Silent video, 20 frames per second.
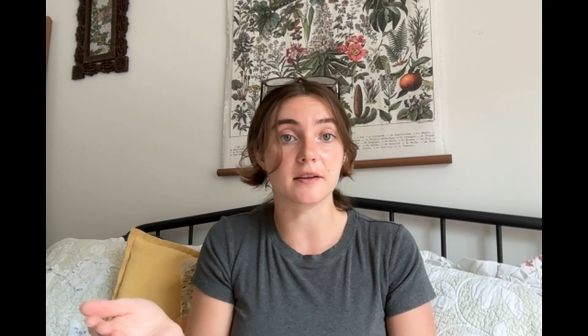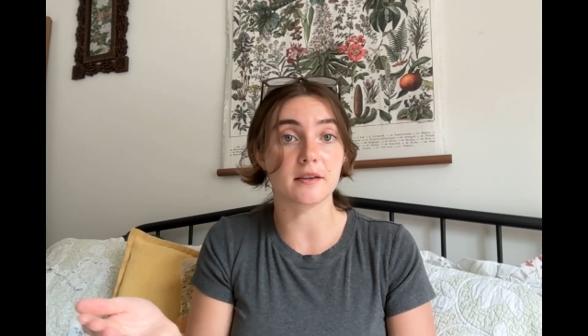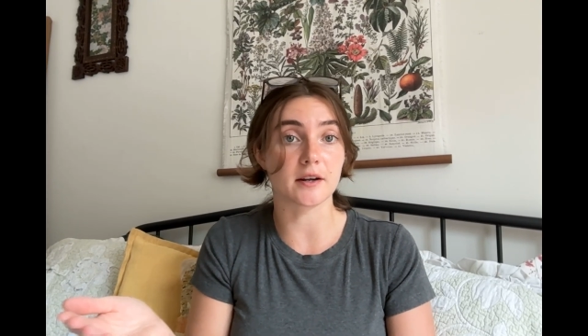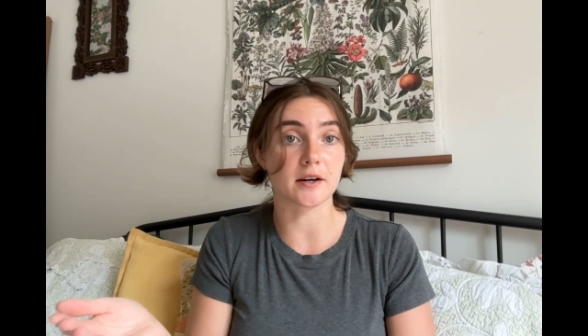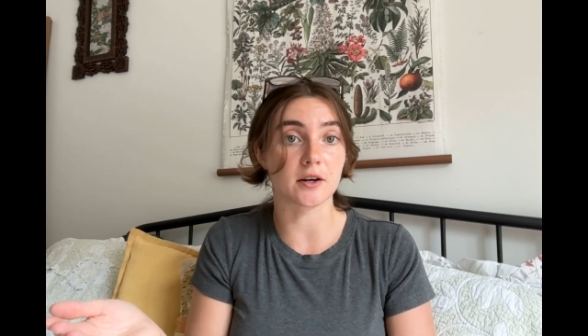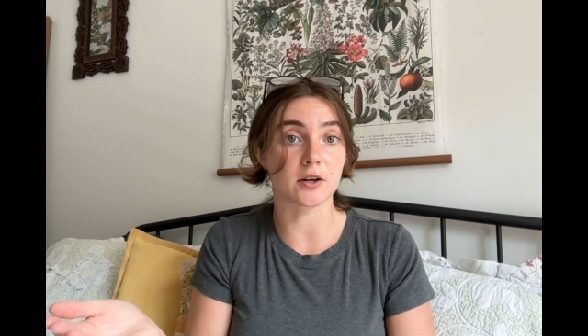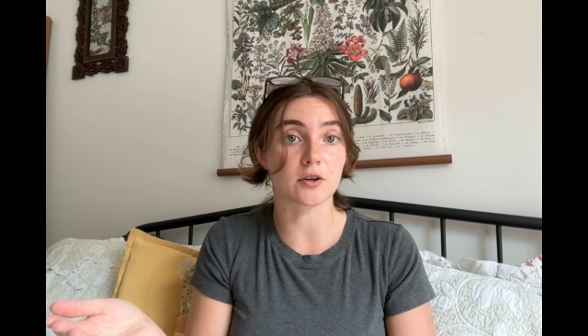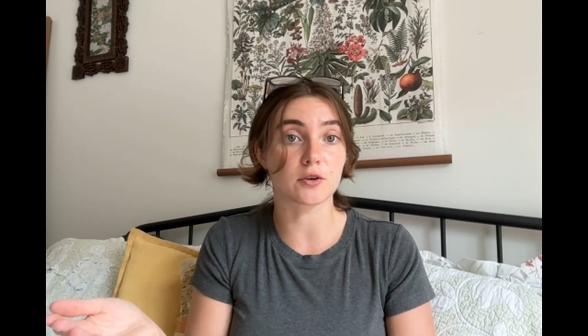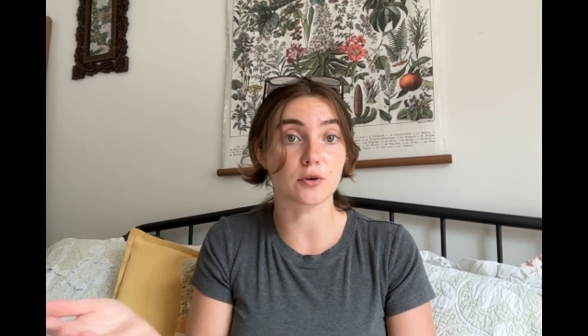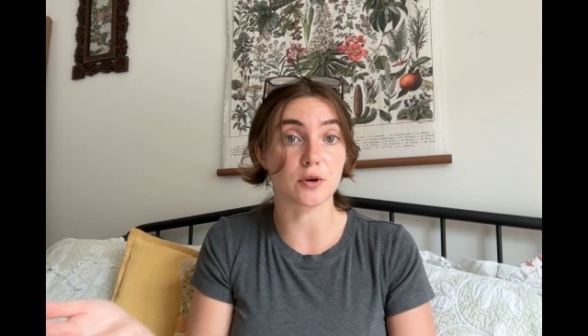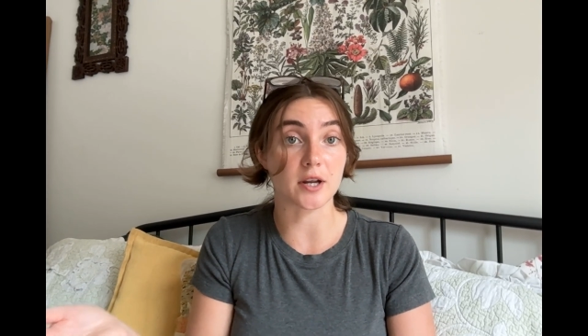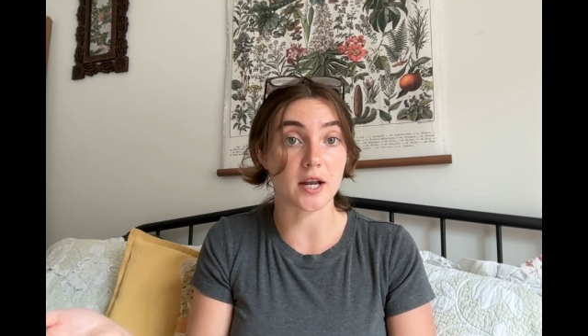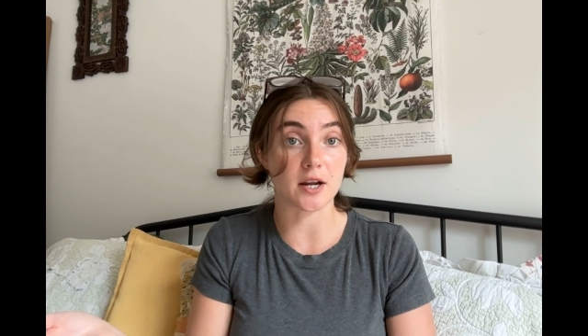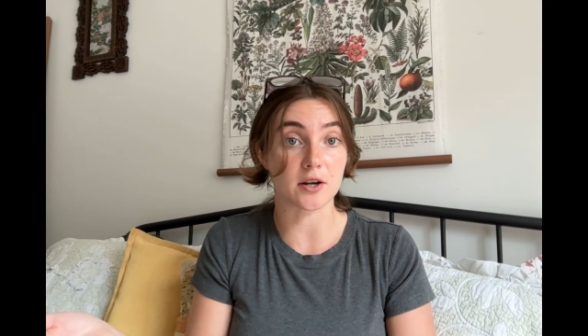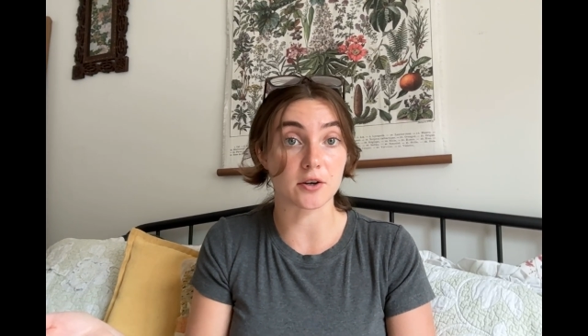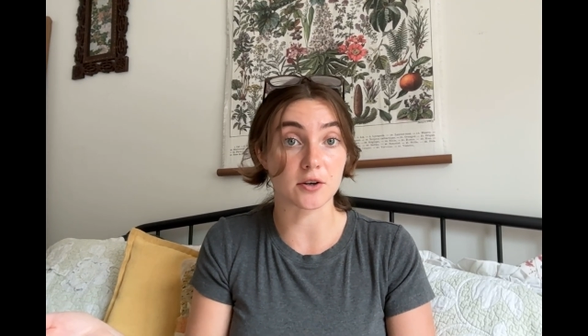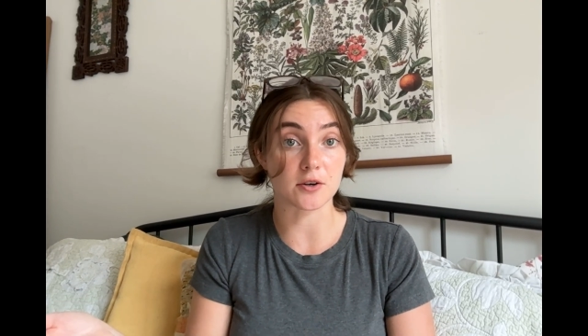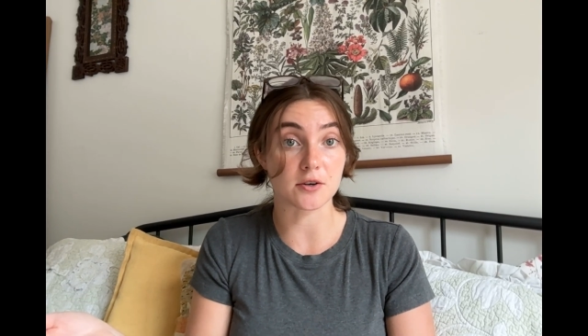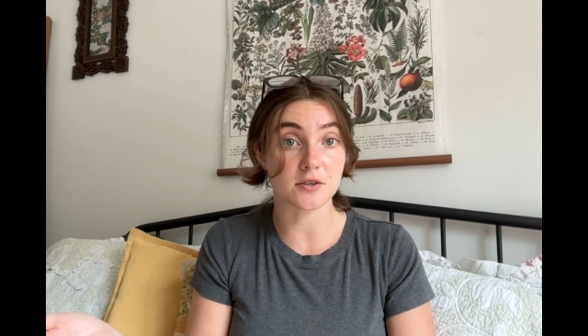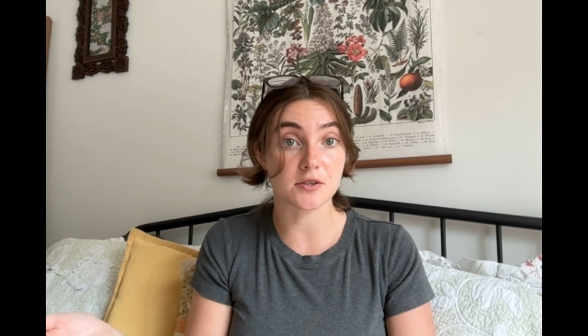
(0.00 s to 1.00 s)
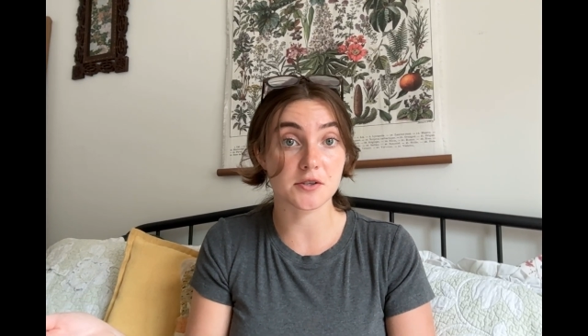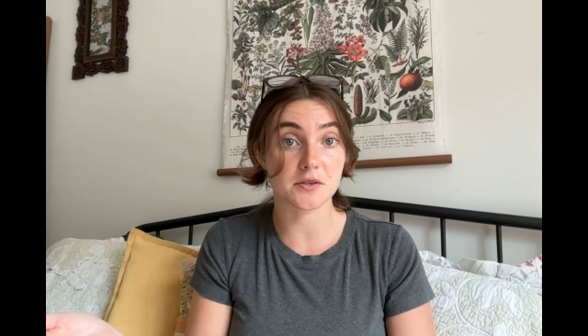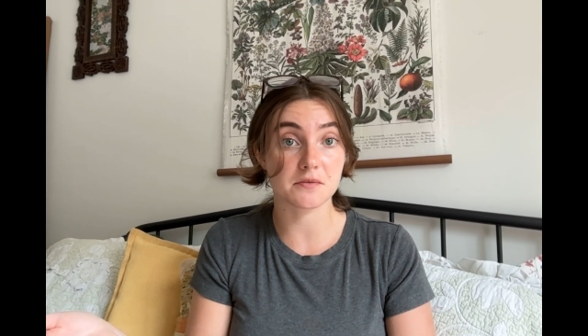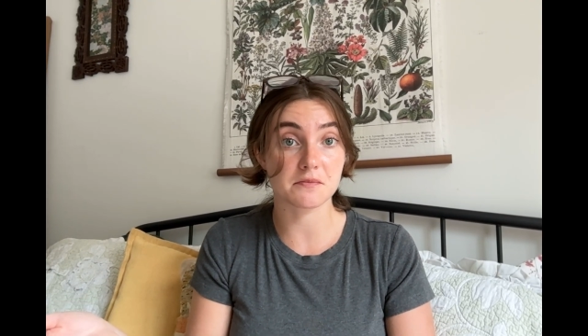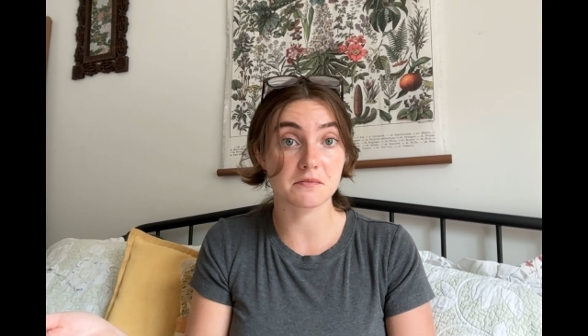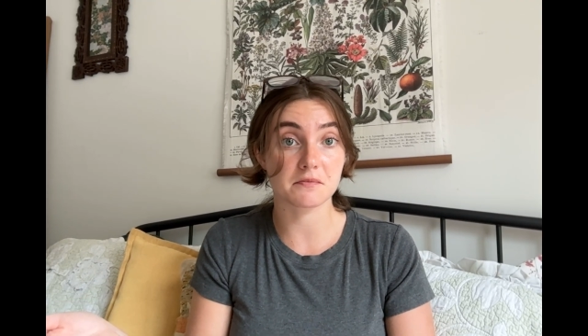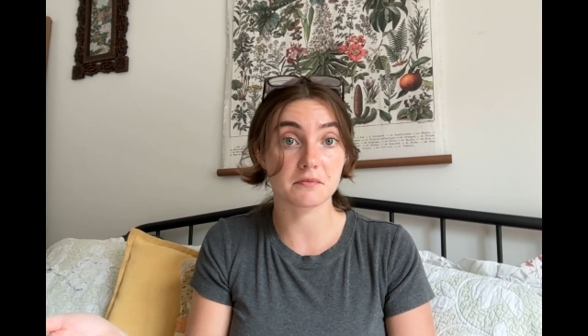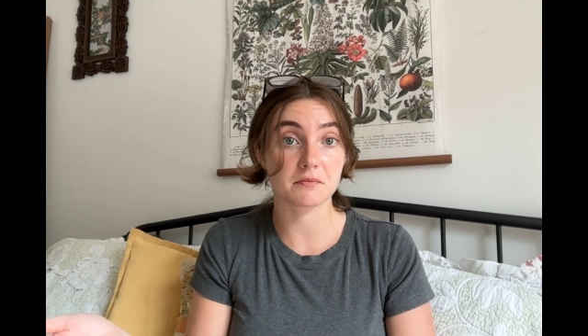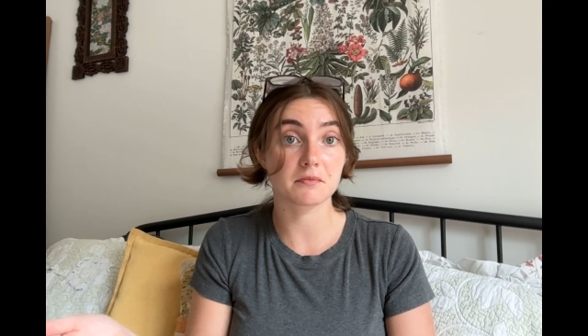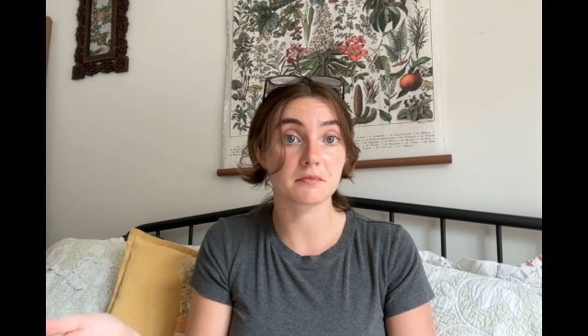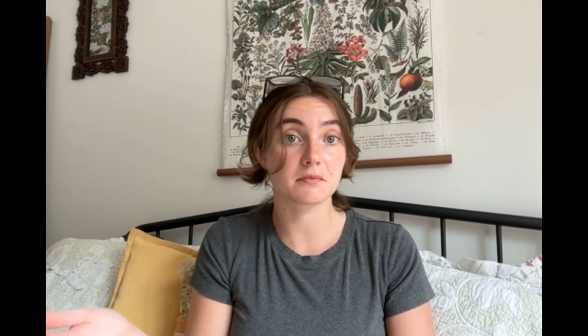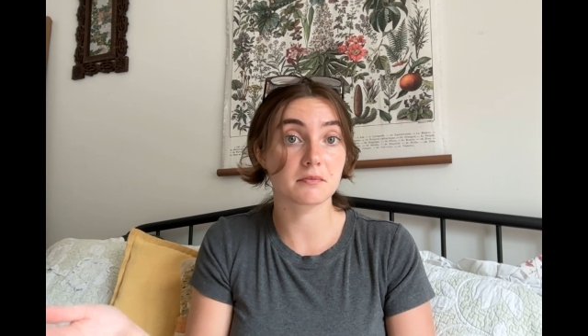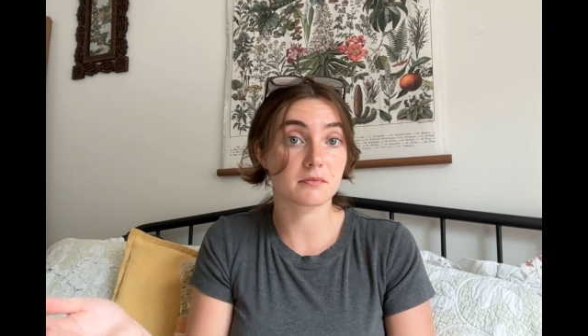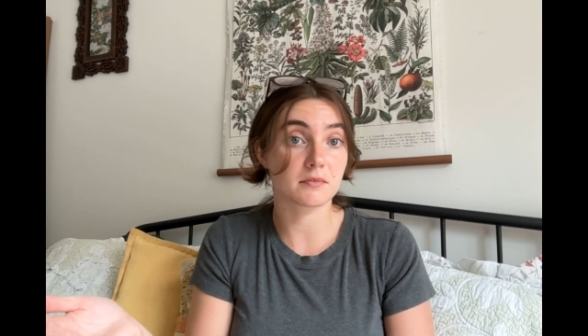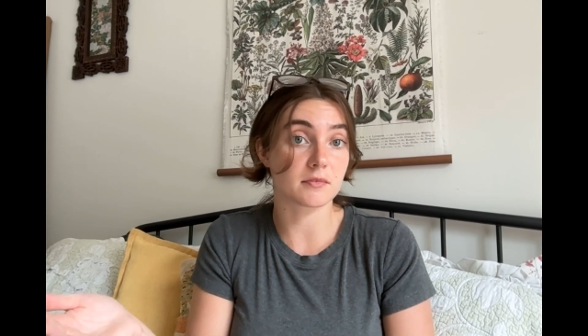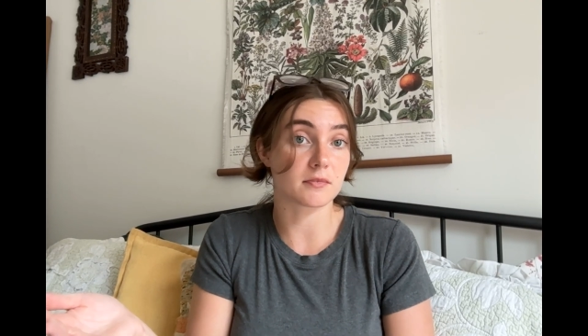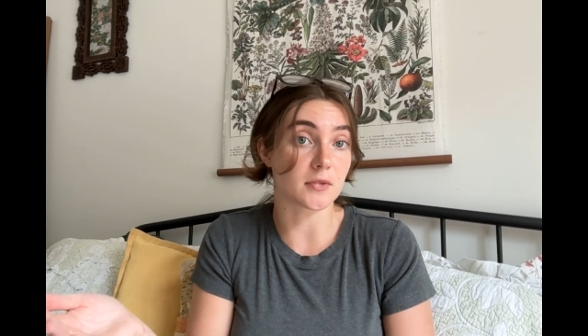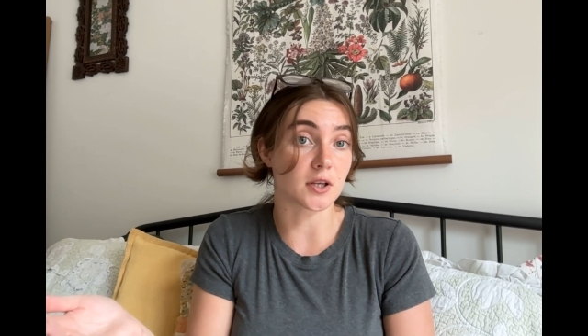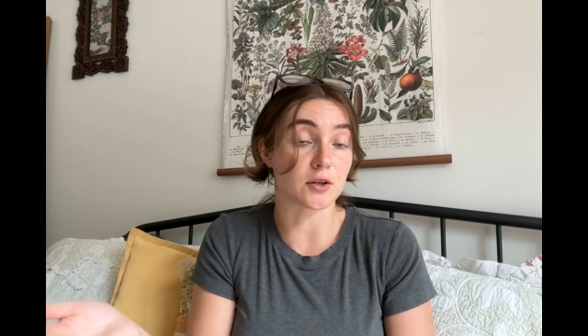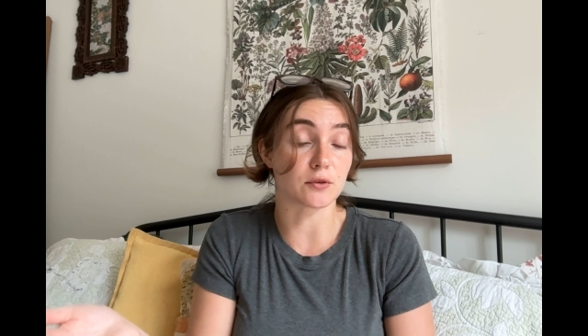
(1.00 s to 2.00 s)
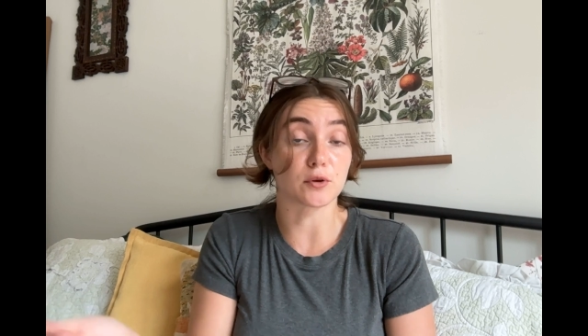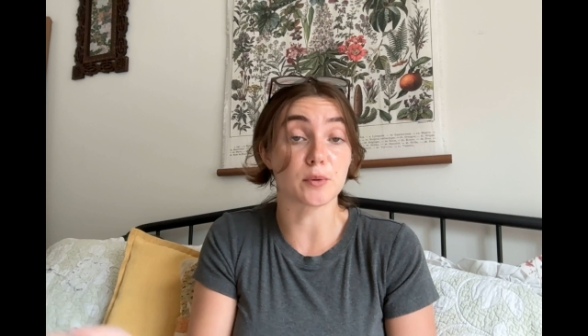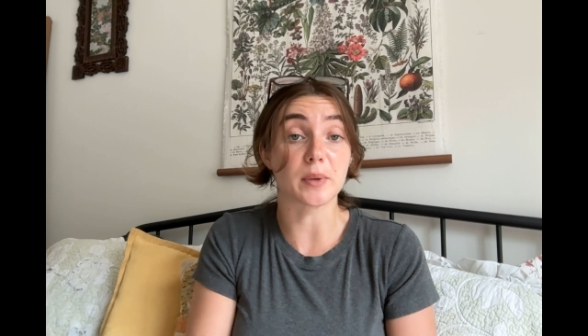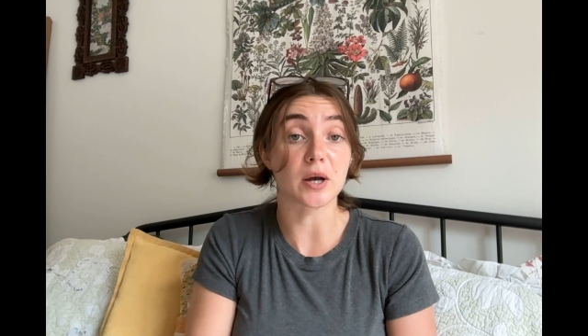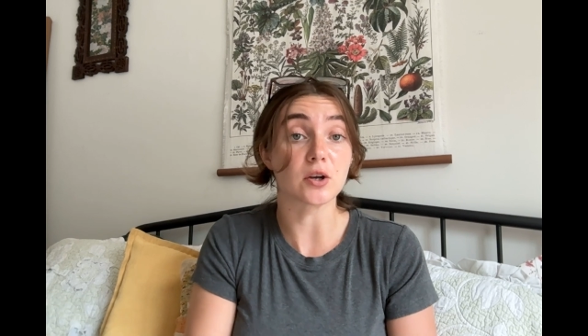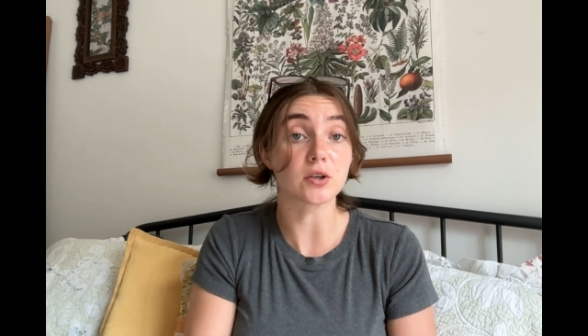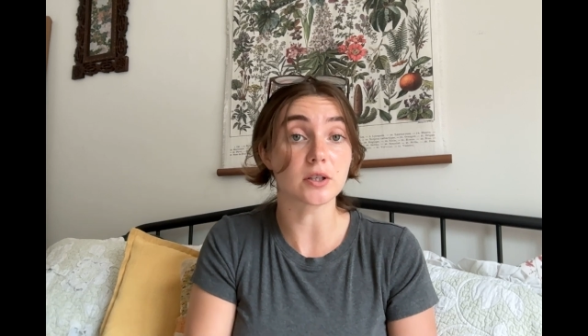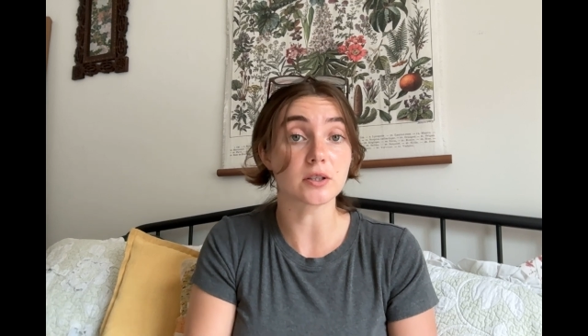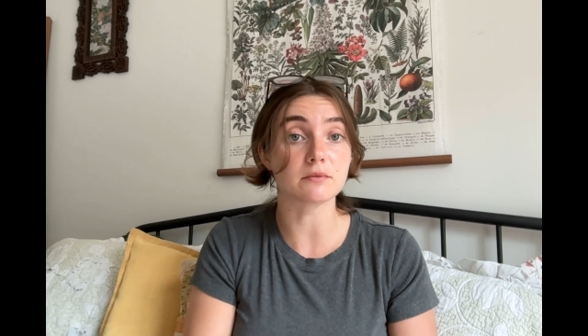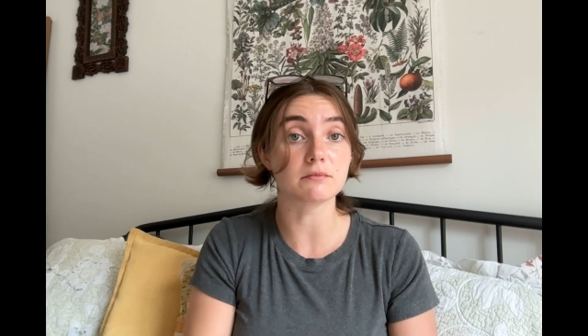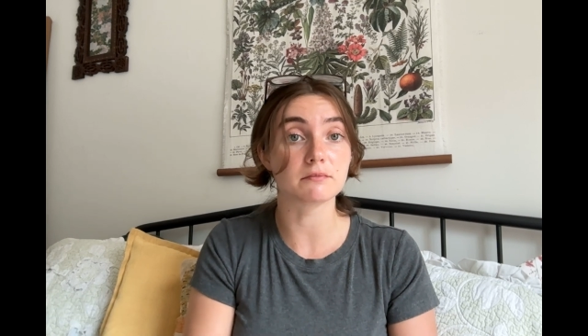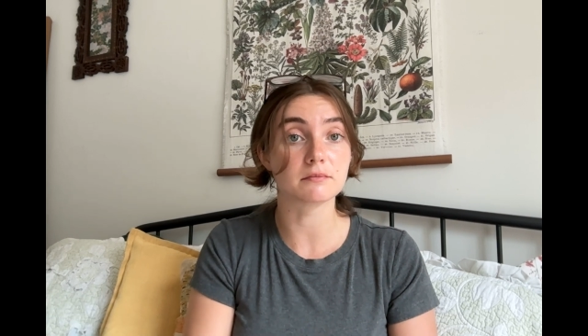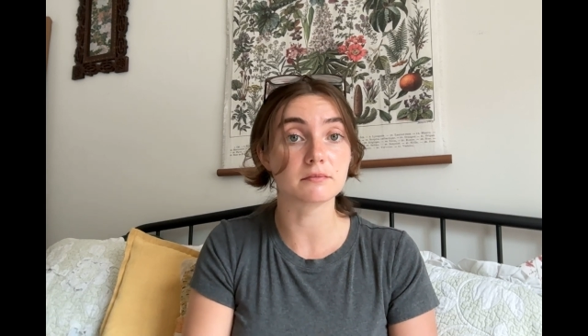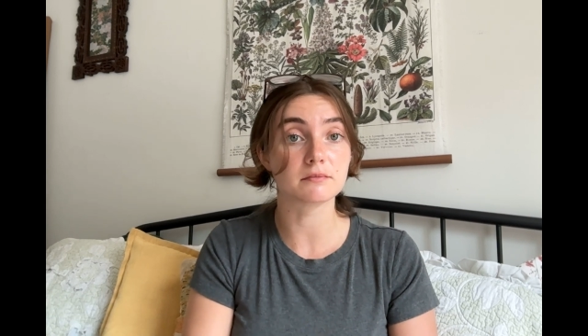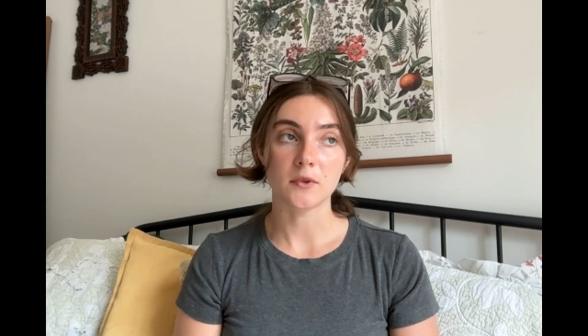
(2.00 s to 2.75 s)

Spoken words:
their creators in rebellion.